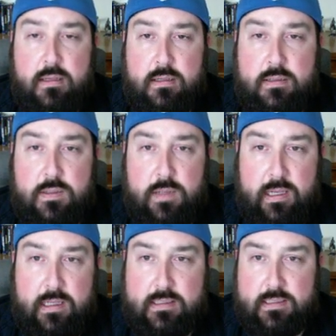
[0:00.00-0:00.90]
so that
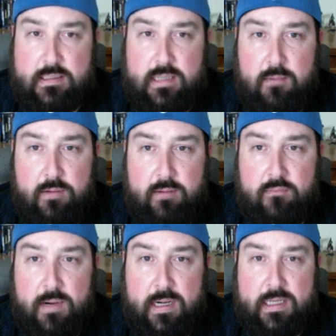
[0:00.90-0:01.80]
it's at the top for
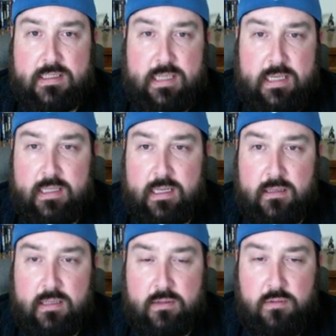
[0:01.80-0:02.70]
everybody to see and they can
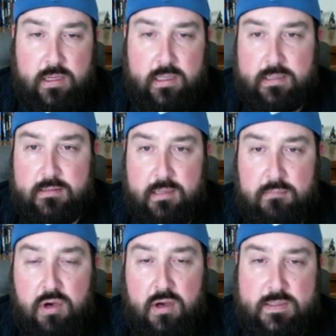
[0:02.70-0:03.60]
click on it and, and
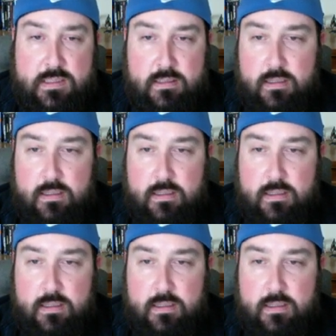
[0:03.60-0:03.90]
pause it.